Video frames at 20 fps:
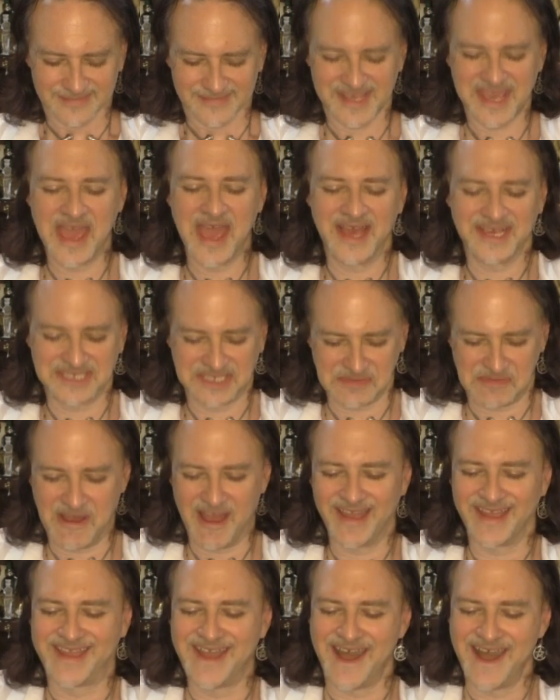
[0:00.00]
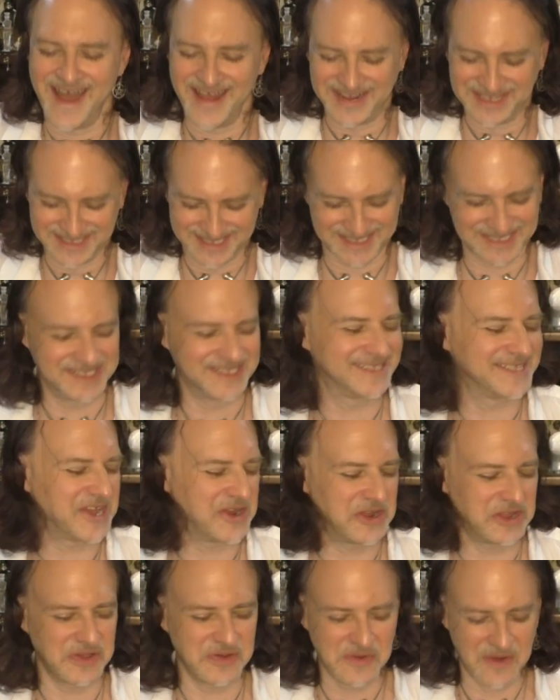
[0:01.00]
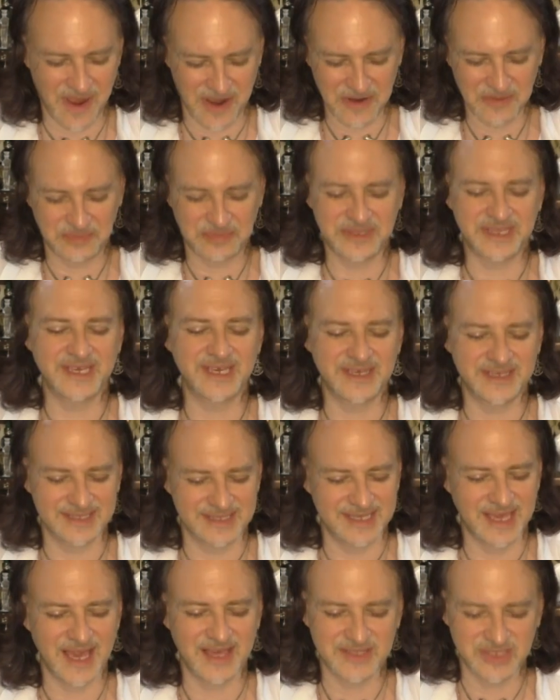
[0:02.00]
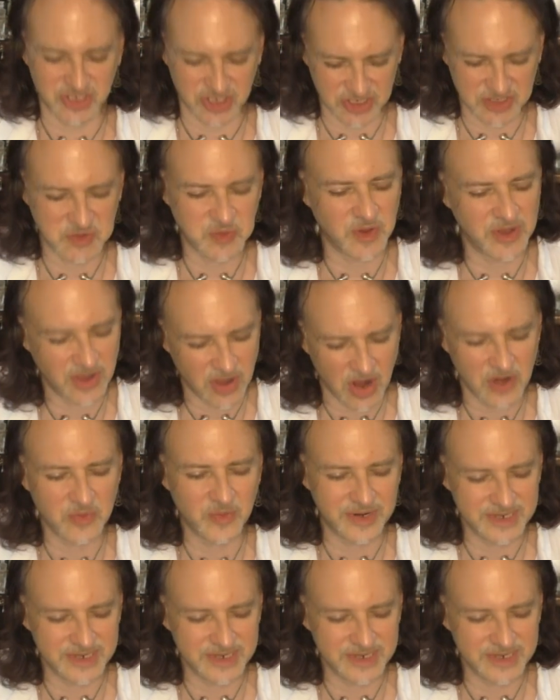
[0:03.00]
Yes, my goddesses, there you are, please. Yes, just one card.